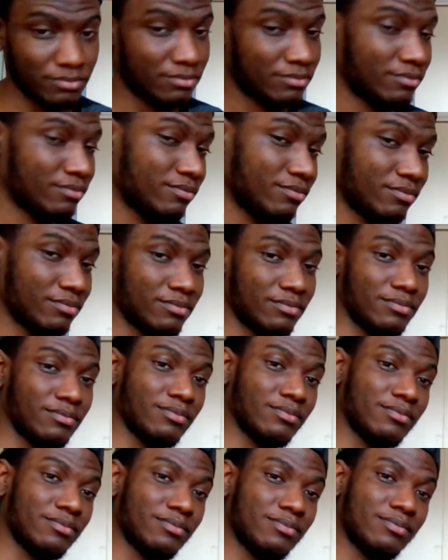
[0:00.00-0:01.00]

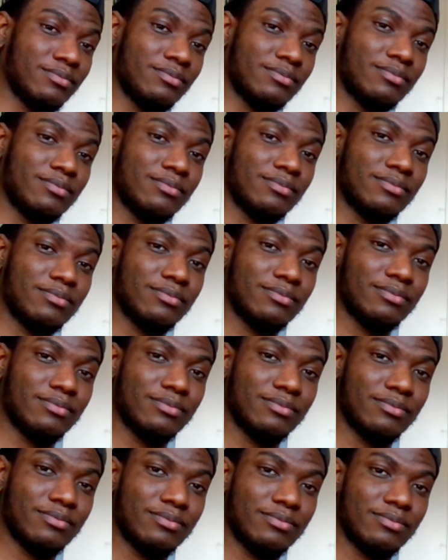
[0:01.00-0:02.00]

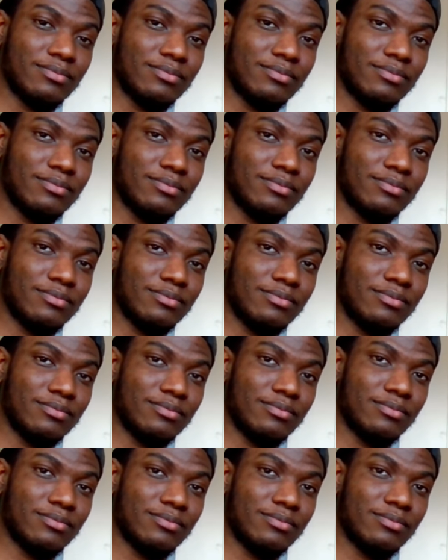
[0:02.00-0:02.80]
Nobody speaks.